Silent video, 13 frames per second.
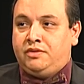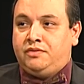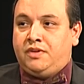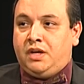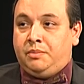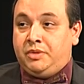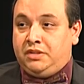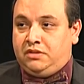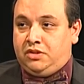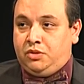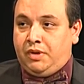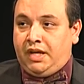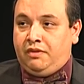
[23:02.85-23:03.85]
to file, but the
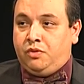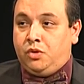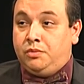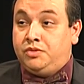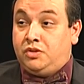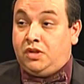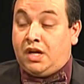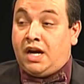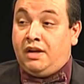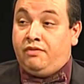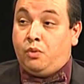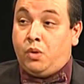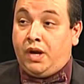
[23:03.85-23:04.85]
two main forms are the
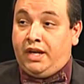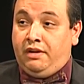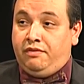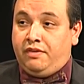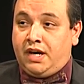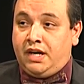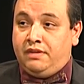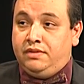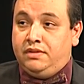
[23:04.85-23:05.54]
I-485, mm